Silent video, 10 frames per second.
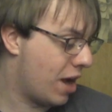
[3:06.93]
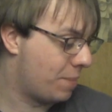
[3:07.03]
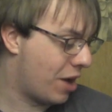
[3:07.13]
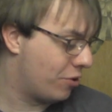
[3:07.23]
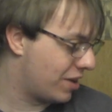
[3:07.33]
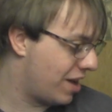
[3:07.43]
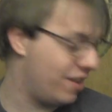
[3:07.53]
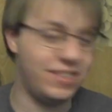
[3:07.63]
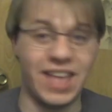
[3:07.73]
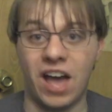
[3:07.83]

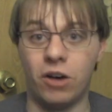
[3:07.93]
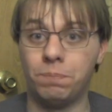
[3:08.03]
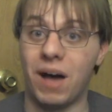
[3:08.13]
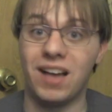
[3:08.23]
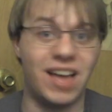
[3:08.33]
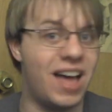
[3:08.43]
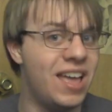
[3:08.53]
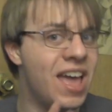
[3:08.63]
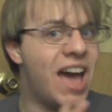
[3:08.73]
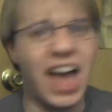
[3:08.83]
about now, but
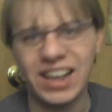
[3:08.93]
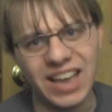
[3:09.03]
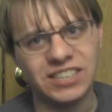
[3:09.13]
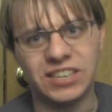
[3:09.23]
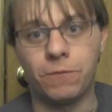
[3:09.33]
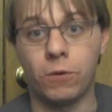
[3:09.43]
I guess